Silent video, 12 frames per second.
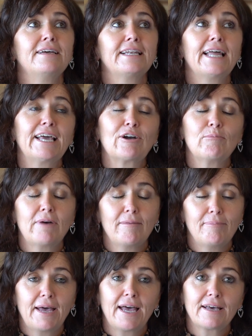laying on my
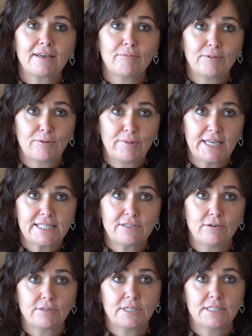back with all these
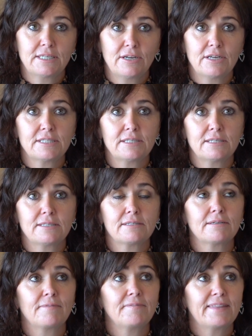doctors and
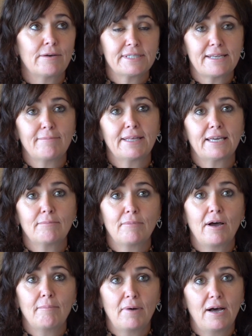nurses, there was something in
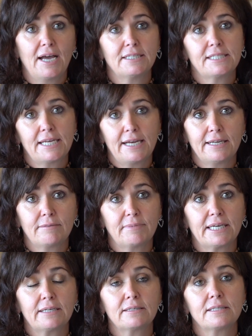my mind telling
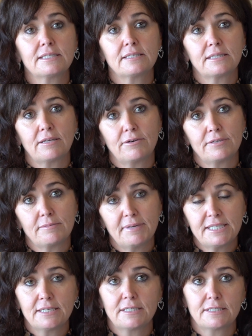me, and this is those
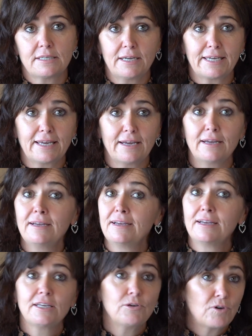messages that I get,
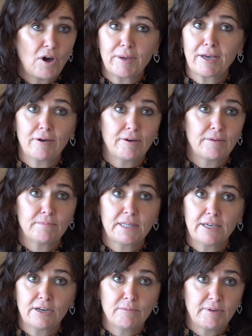you're going home,
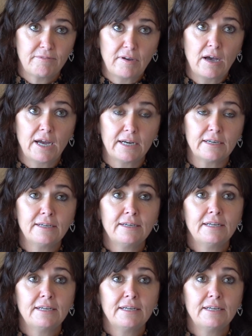you're going to be fine.